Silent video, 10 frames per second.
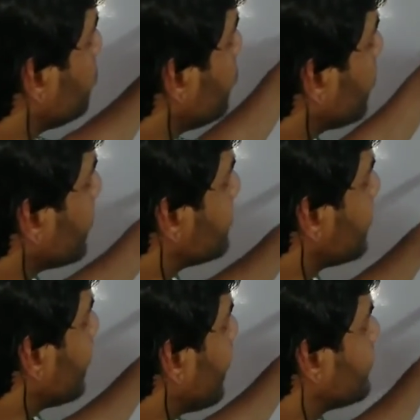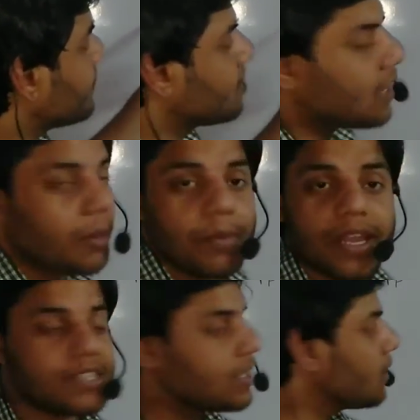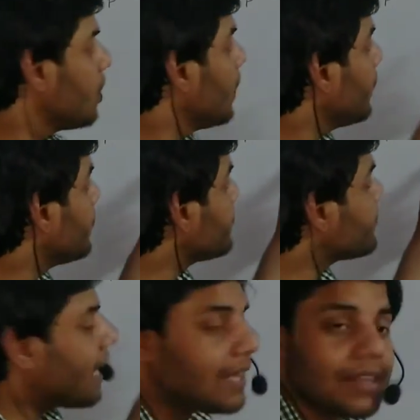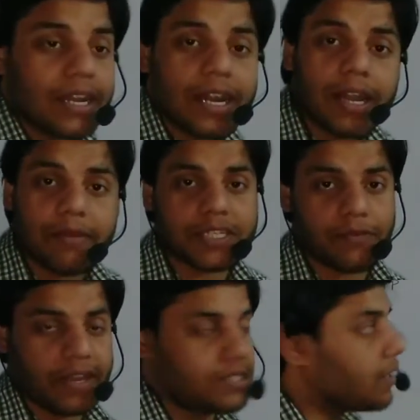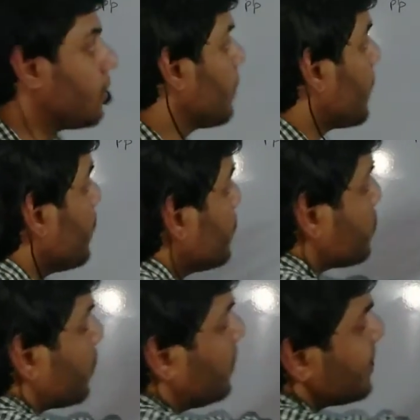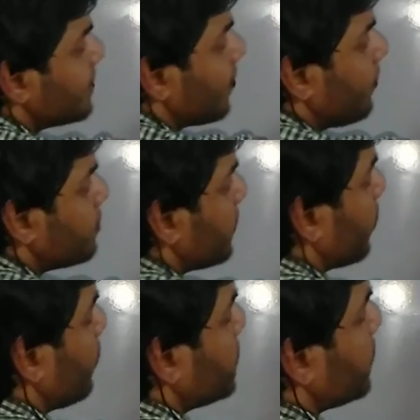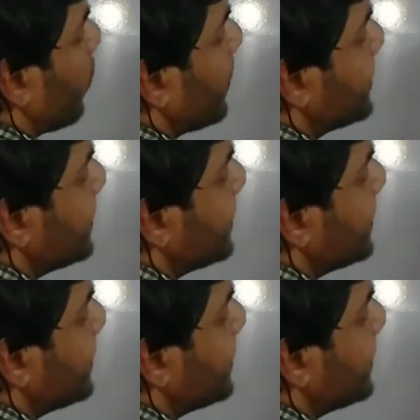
we can say that termination. This is another cleavage factor. So this cleavage factor, which we call it